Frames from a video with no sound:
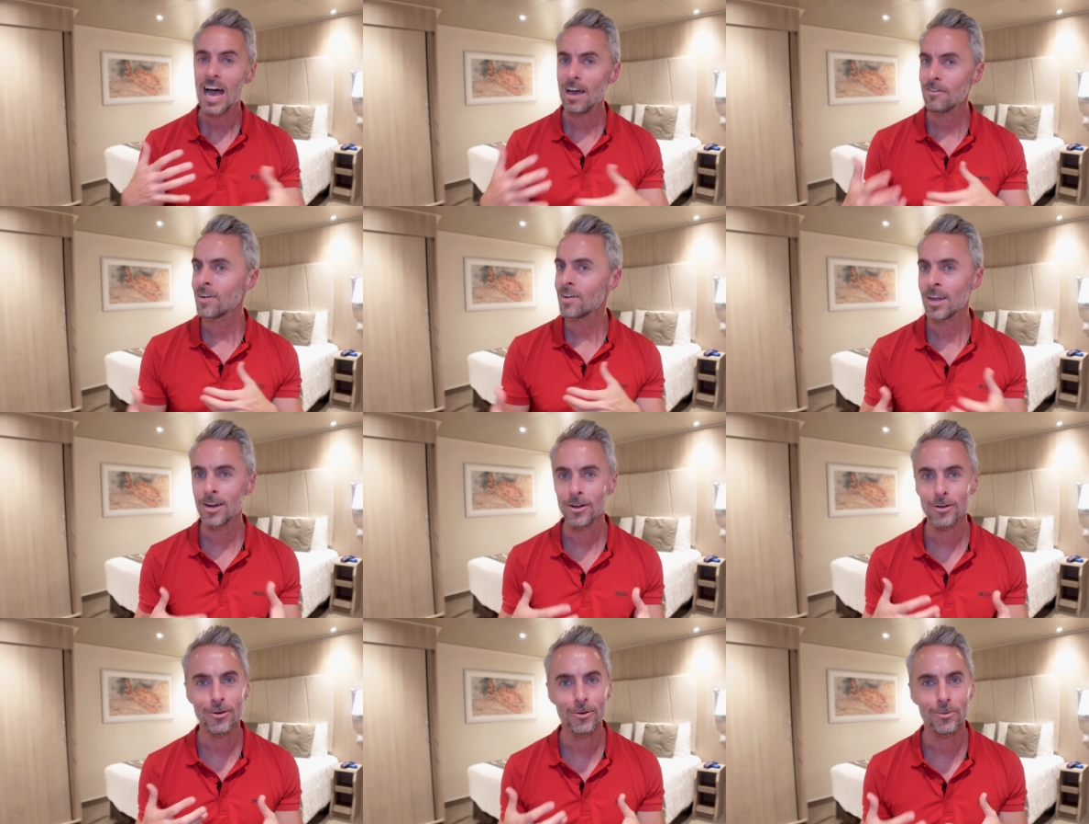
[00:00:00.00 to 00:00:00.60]
I've
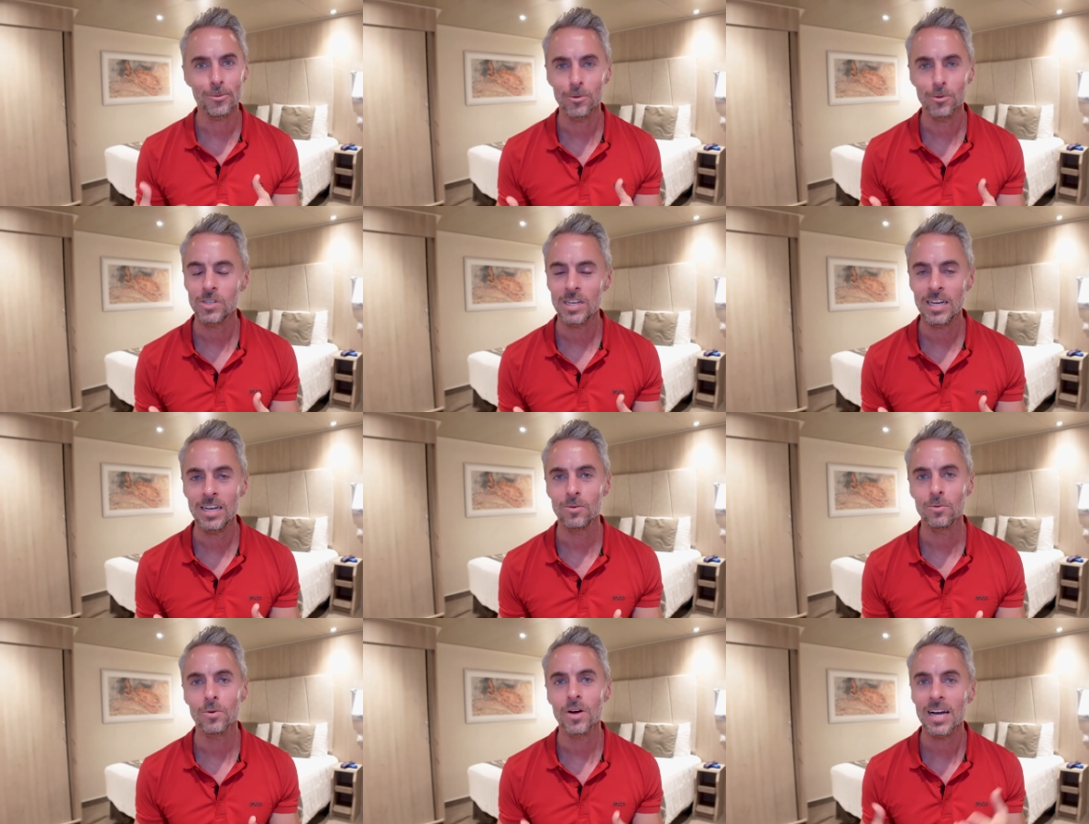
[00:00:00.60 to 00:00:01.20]
got a good
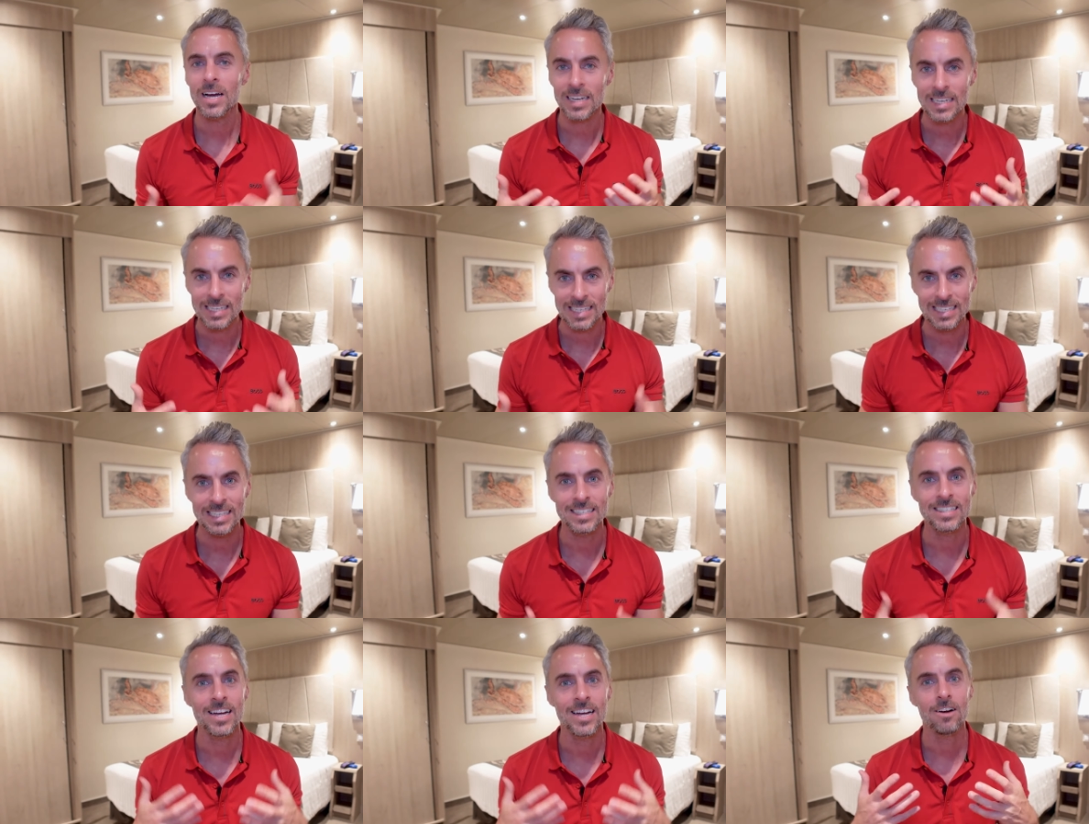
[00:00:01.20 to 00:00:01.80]
routine where I can
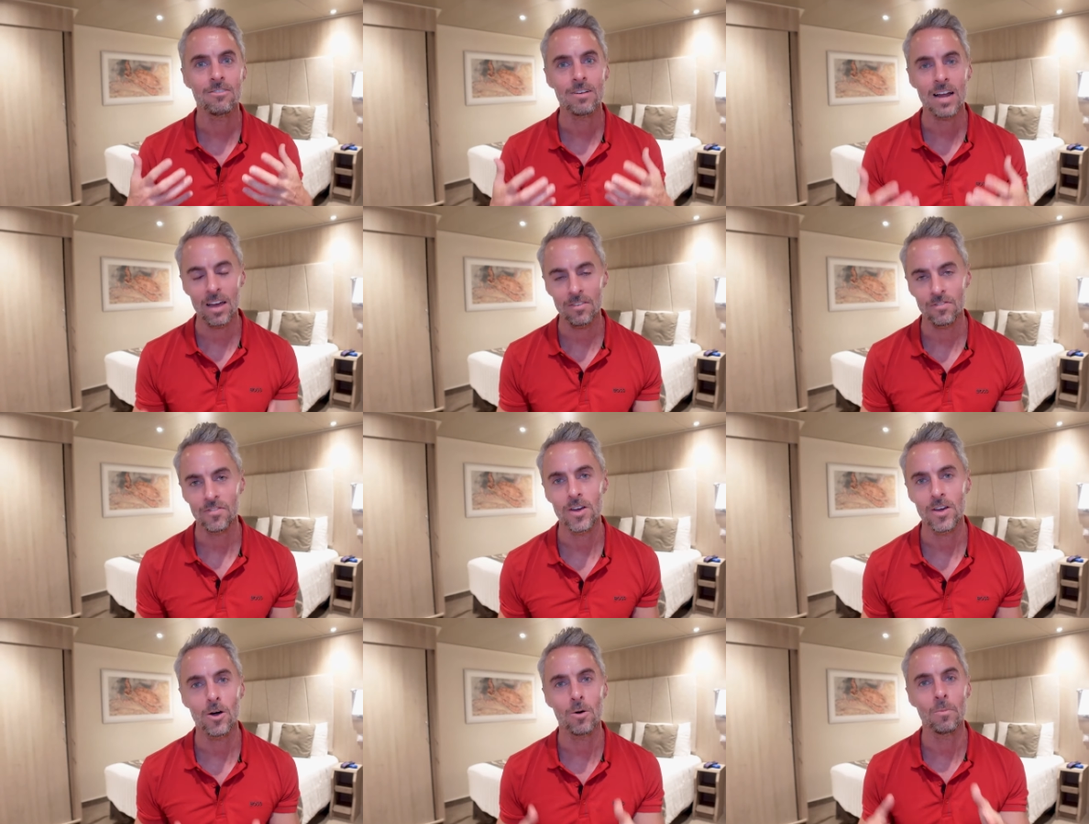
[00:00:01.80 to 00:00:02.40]
sit down, I
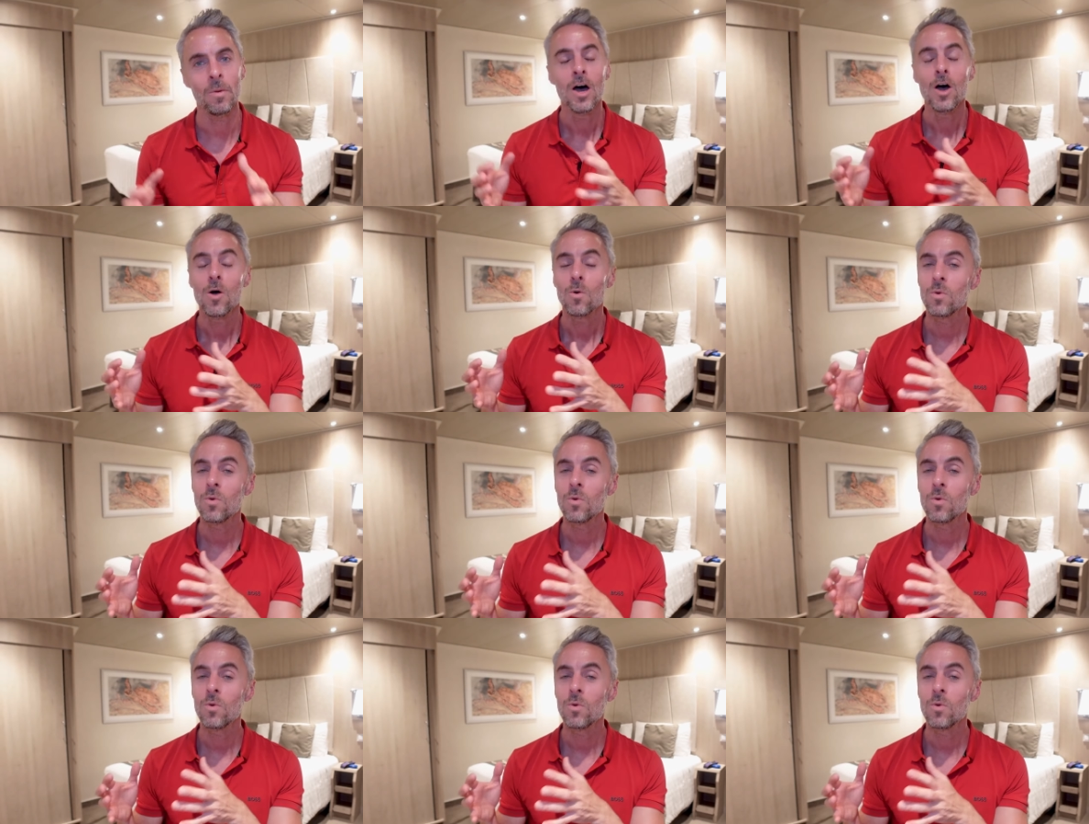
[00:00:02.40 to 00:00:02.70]
film.